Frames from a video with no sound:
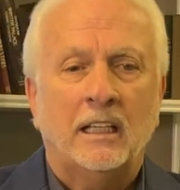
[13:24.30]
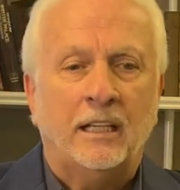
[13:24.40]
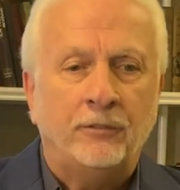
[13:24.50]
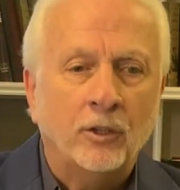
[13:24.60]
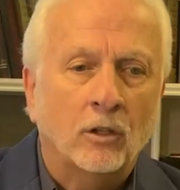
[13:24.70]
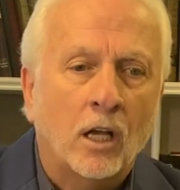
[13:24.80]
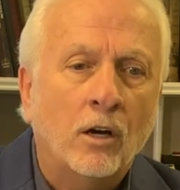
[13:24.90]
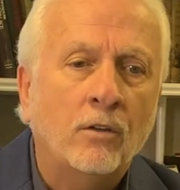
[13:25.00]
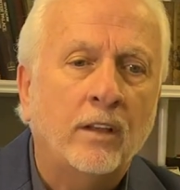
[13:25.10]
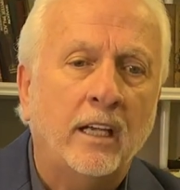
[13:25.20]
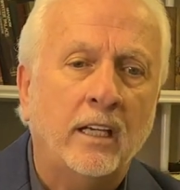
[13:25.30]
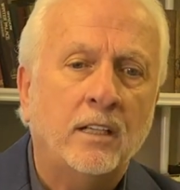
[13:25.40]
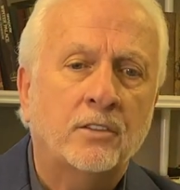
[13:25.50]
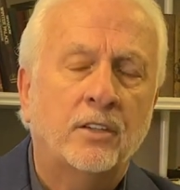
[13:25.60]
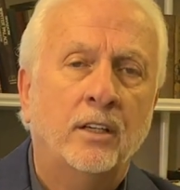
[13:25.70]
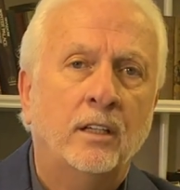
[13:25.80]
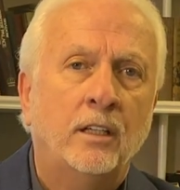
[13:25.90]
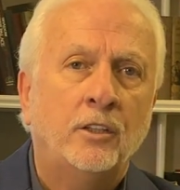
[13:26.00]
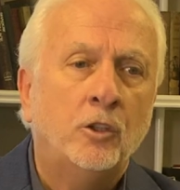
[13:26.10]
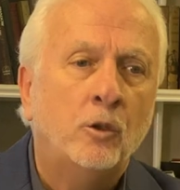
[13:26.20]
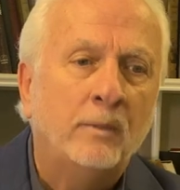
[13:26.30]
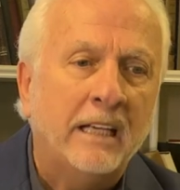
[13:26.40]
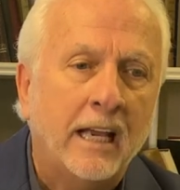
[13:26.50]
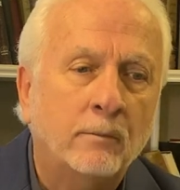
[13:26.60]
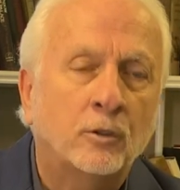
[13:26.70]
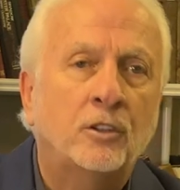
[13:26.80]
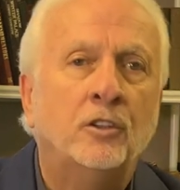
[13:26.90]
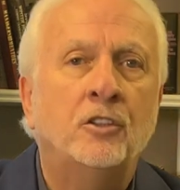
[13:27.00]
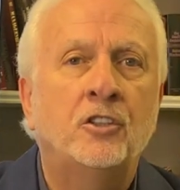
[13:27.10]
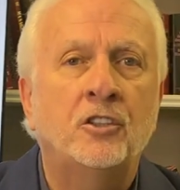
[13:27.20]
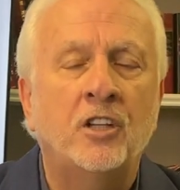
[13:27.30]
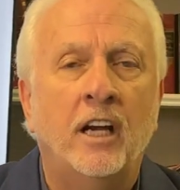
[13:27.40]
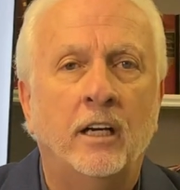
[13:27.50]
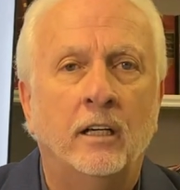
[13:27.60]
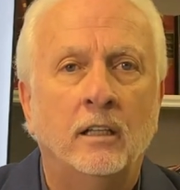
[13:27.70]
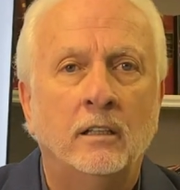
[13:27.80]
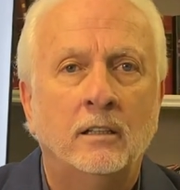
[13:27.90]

If you'll learn these, you'll be able to share